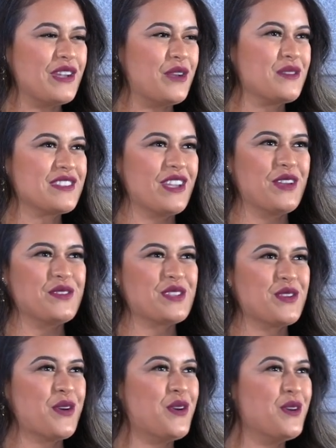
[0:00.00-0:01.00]
It was
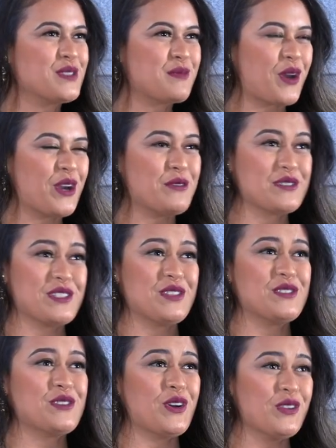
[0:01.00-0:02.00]
a no holds bar. It was an
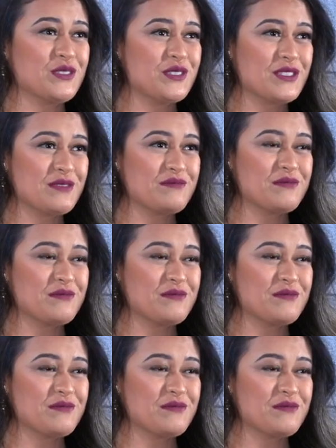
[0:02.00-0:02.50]
adult